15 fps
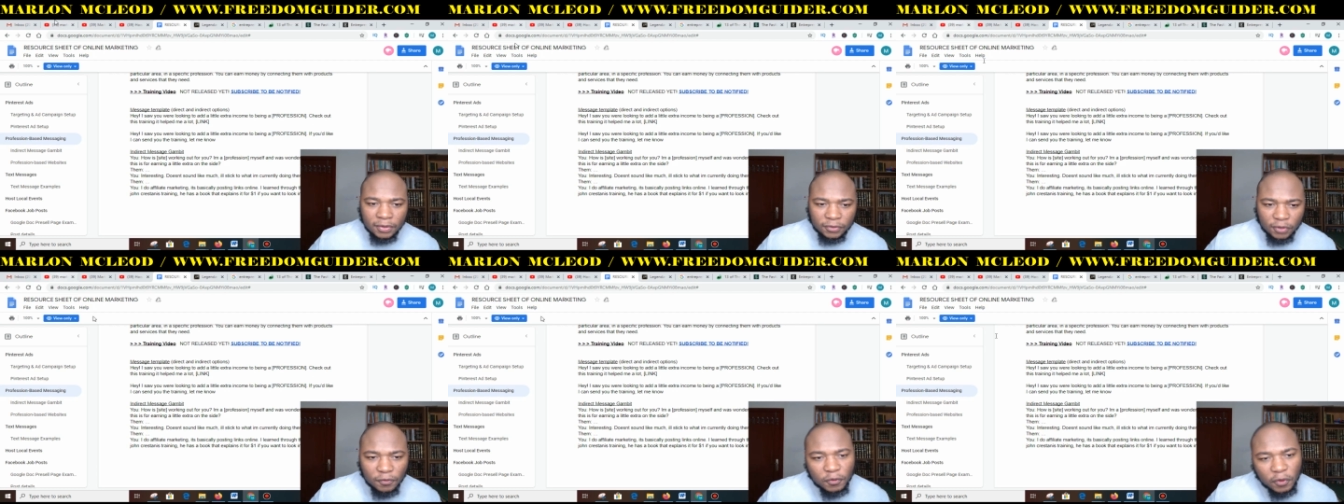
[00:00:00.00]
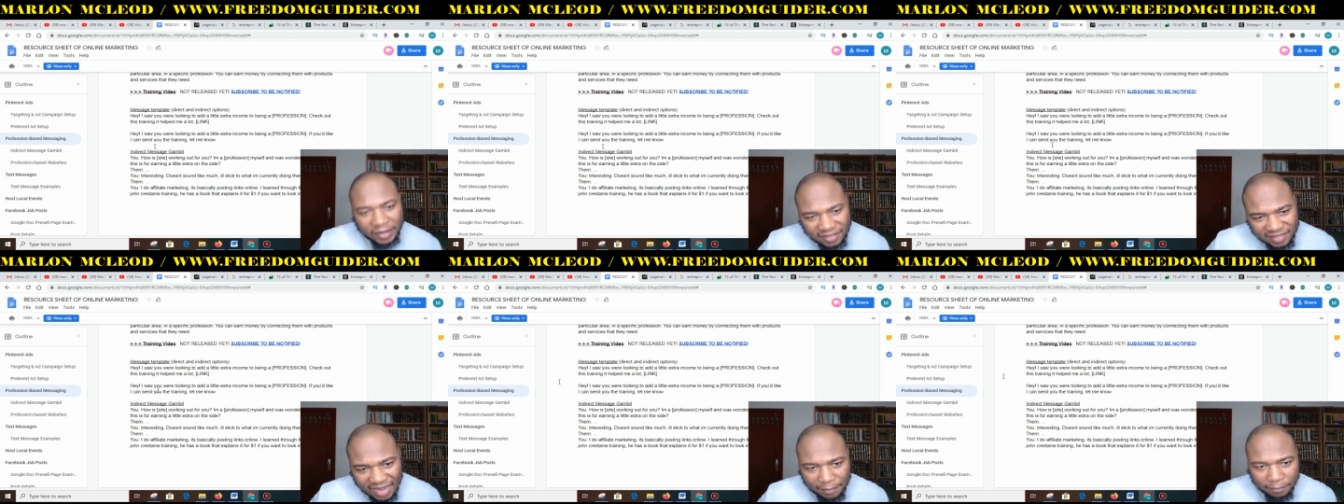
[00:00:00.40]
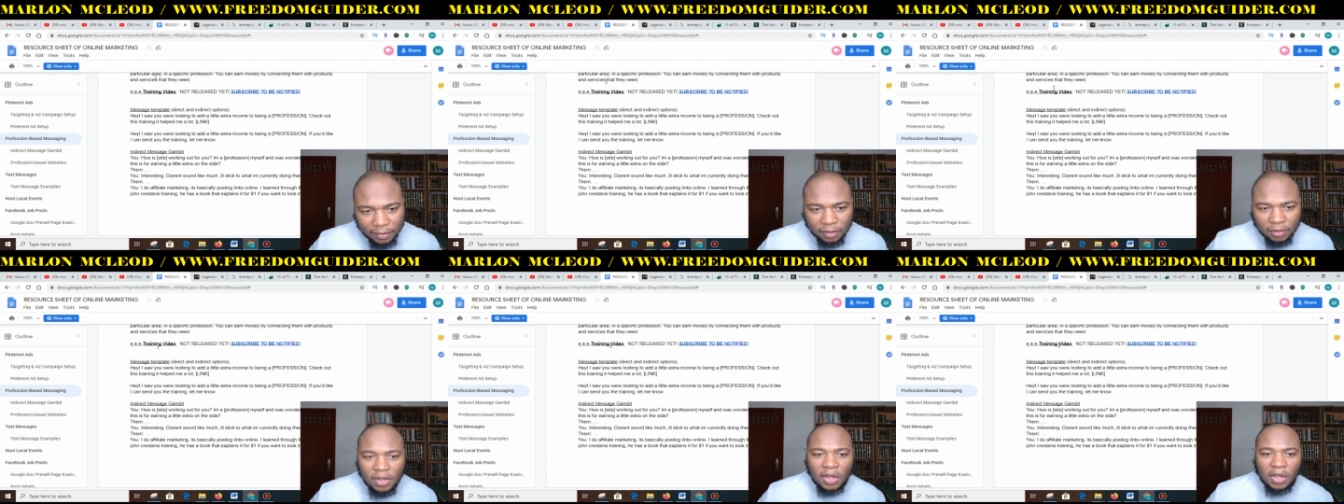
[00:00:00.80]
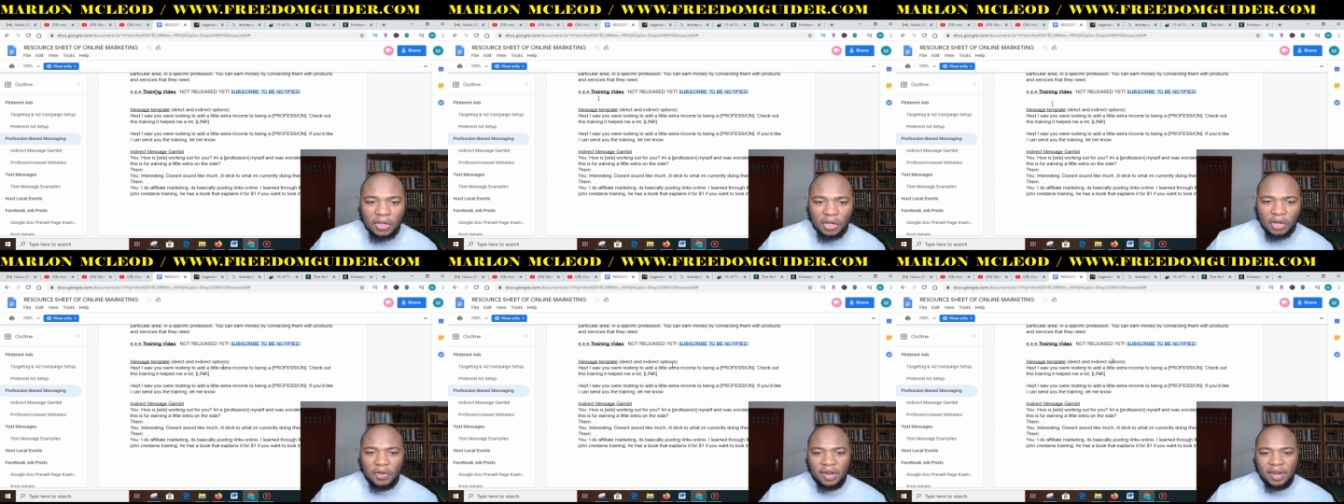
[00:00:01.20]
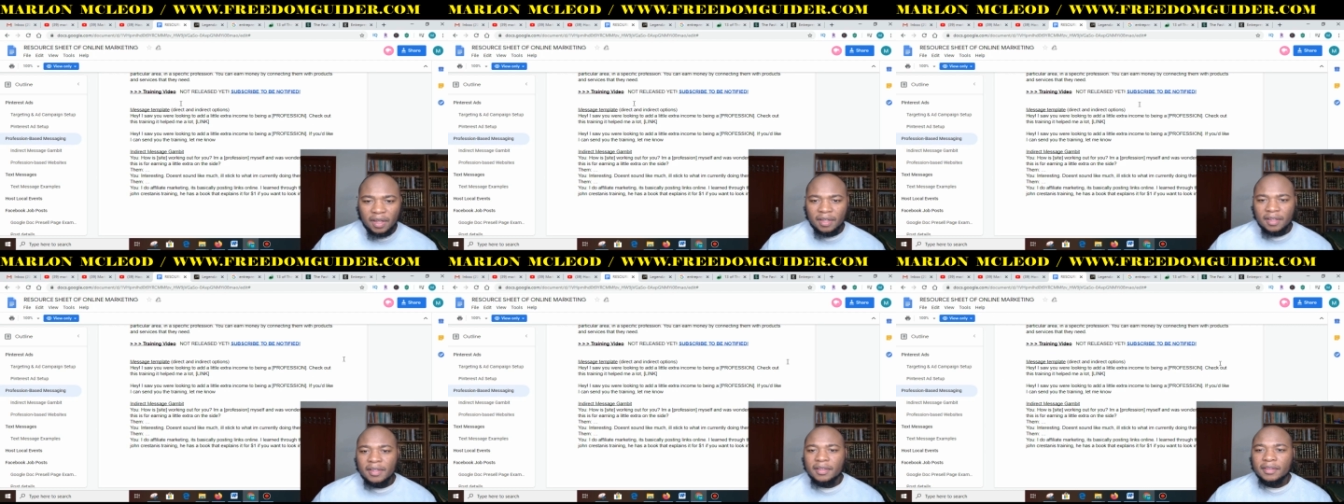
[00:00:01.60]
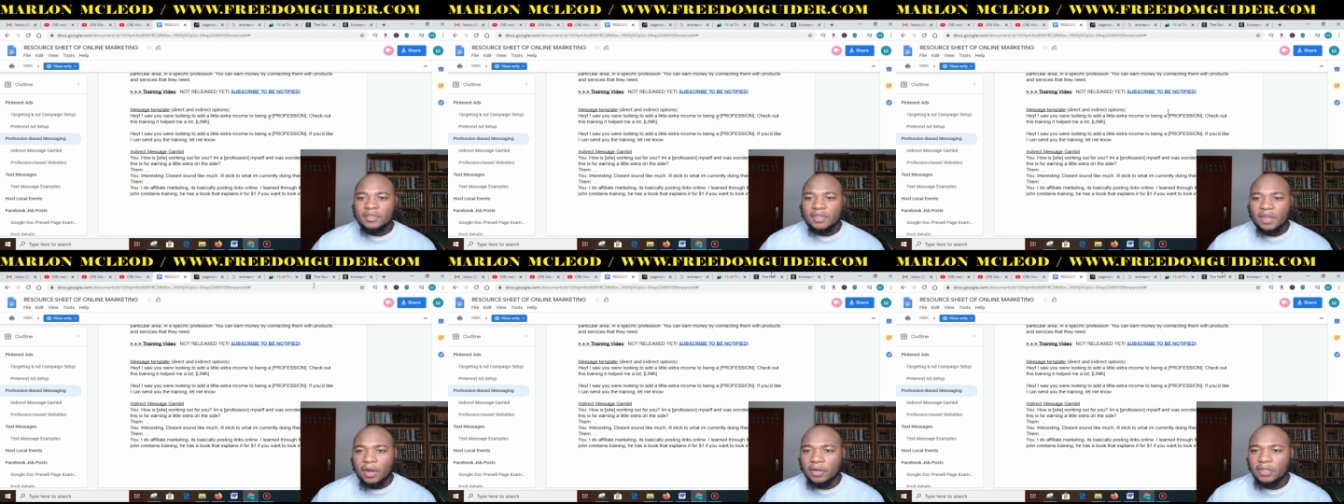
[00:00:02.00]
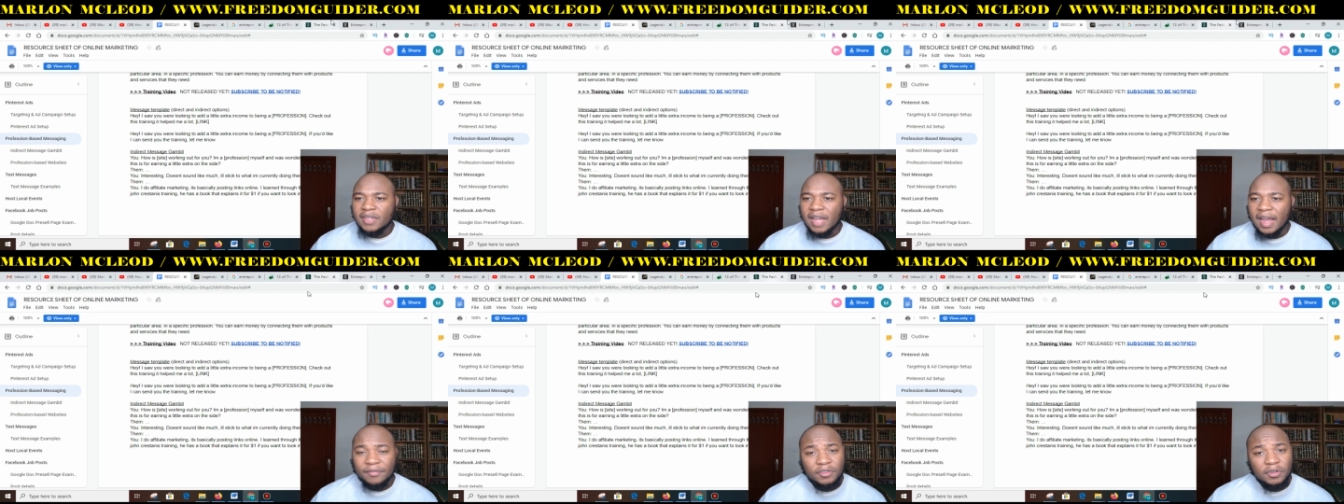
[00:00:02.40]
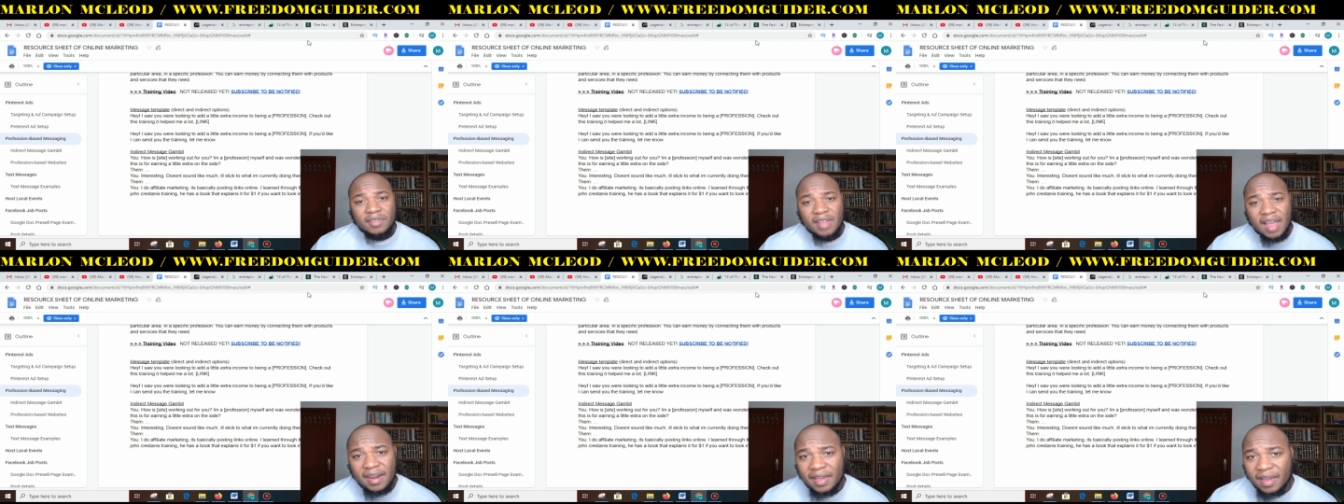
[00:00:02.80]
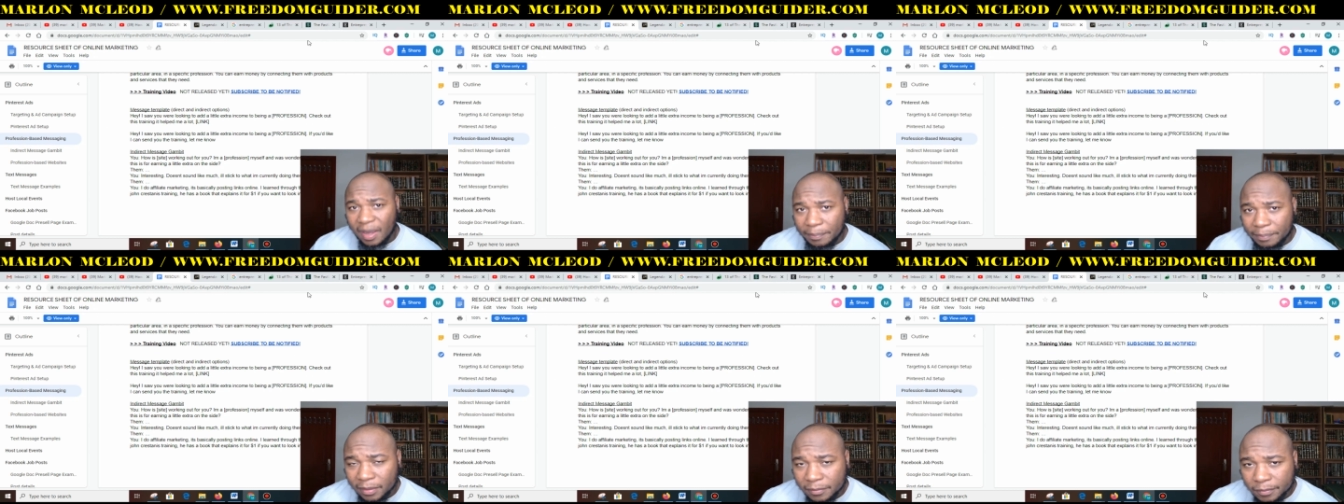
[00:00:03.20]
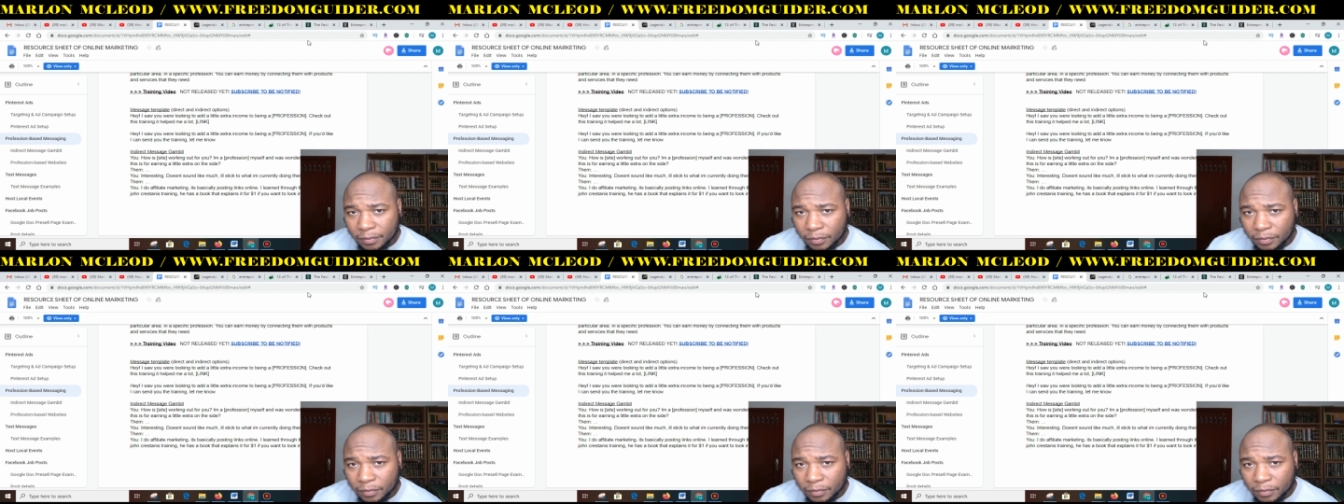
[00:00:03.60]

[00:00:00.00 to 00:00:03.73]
So for example, you're going to start, after signing up